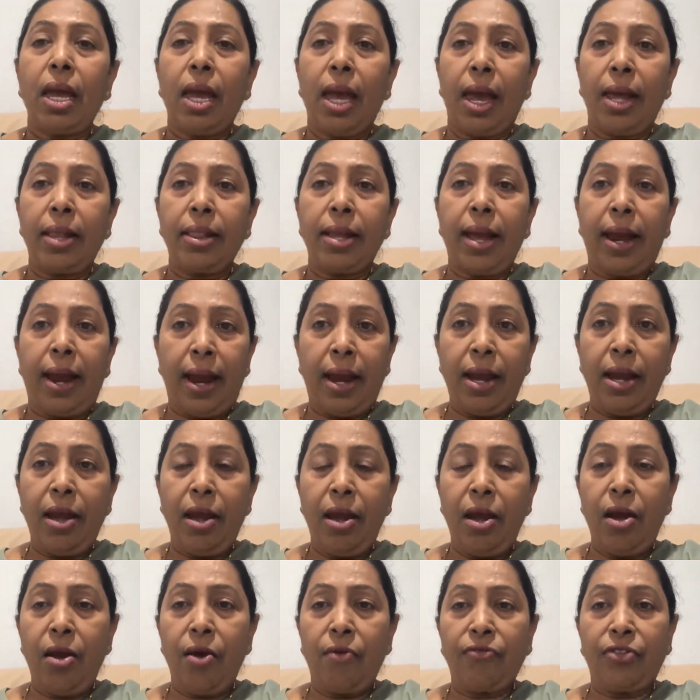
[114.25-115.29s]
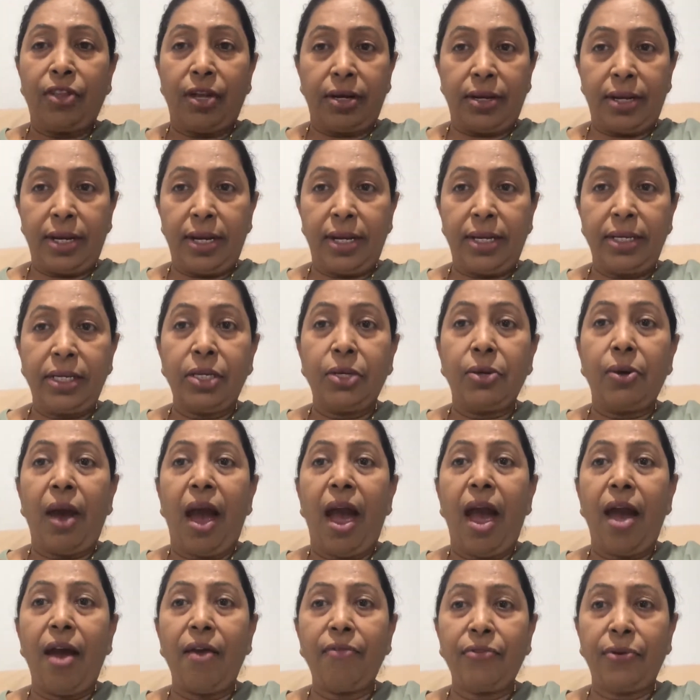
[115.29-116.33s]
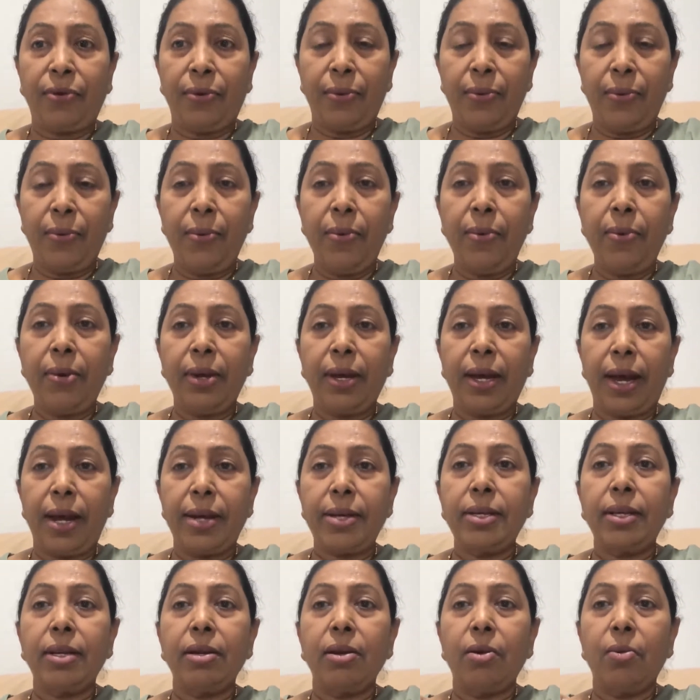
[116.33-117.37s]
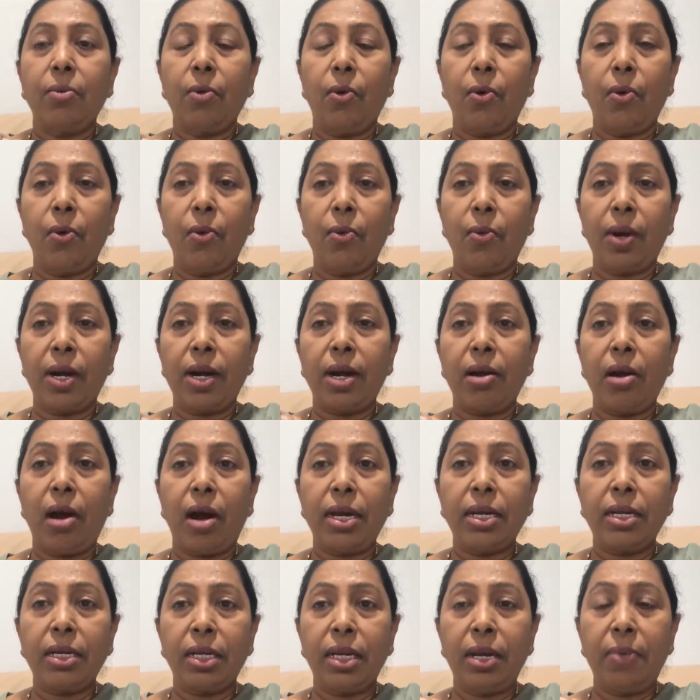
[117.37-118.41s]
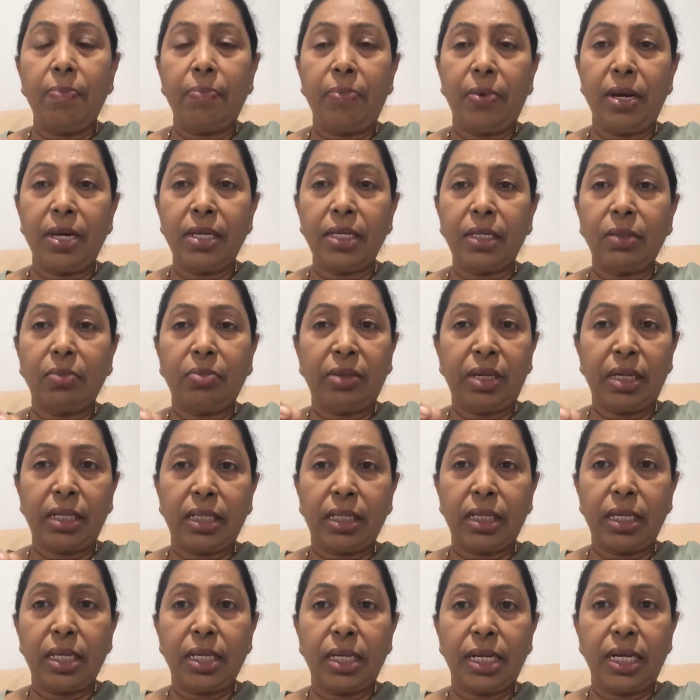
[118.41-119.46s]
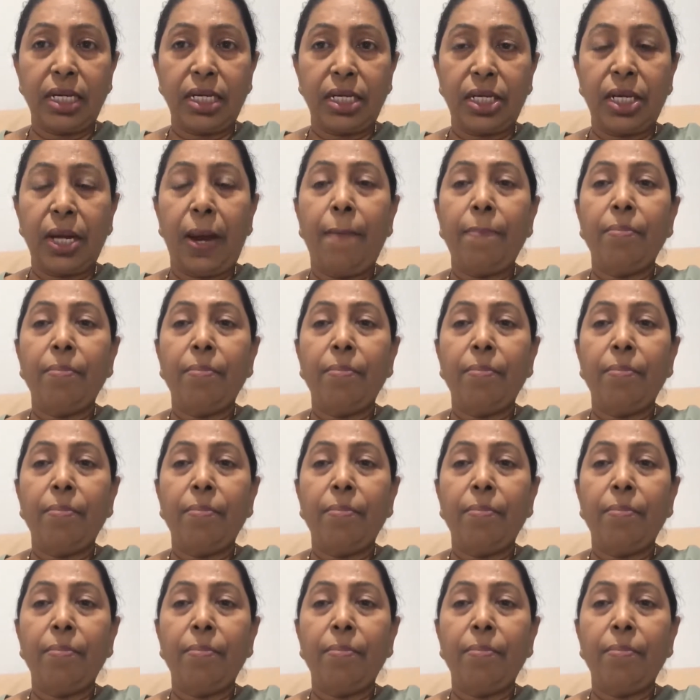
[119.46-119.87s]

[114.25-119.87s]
at the end of the test, you have to get over 90 plus percentage.